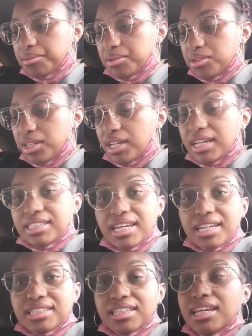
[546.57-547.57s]
so yeah, it
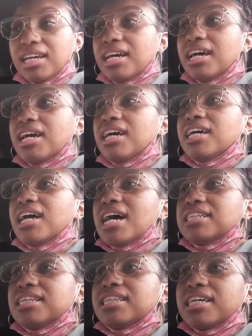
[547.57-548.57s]
takes,
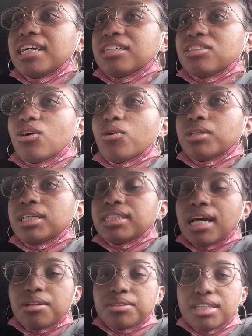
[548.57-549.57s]
that's the thing, the only
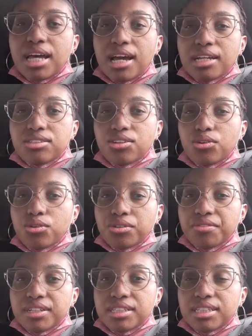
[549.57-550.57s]
downside to
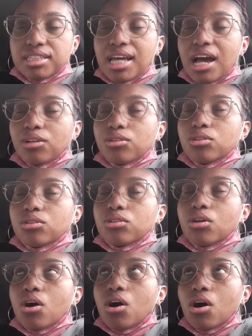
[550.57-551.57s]
Ocrevus is how
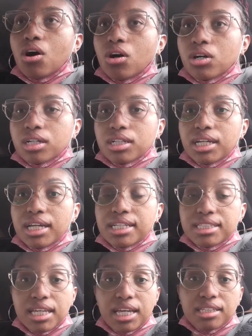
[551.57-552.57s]
long
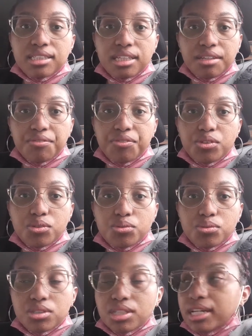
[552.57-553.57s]
it takes to
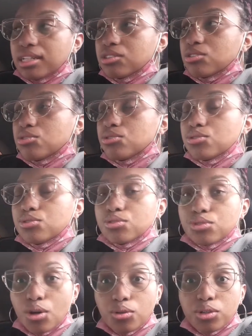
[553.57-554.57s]
infuse. Like,
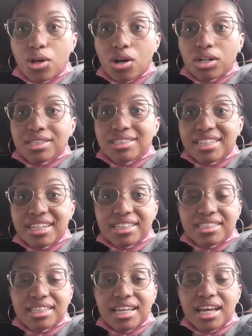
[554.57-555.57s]
so long,
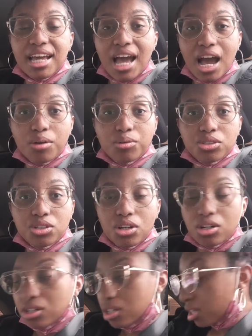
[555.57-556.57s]
six hours,
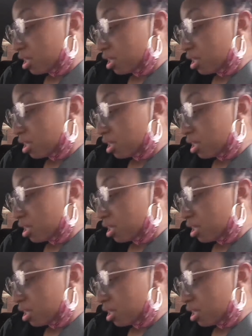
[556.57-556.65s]
y'all,